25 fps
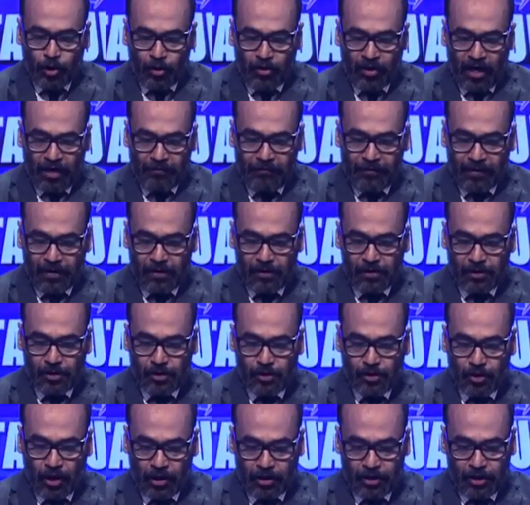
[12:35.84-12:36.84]
geographical
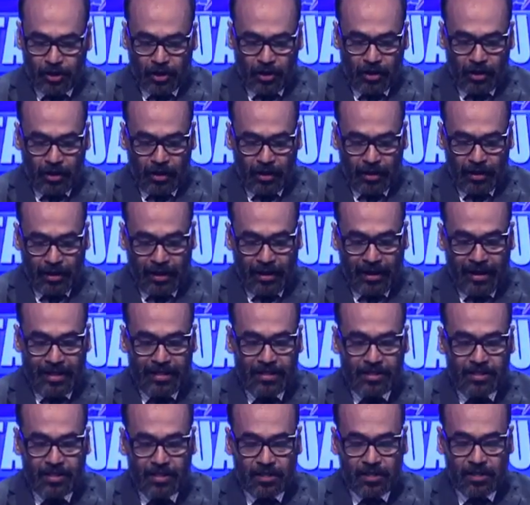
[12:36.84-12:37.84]
structure
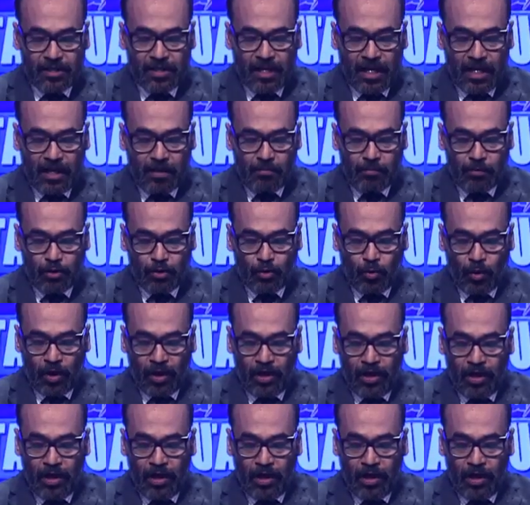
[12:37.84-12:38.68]
lends its name to a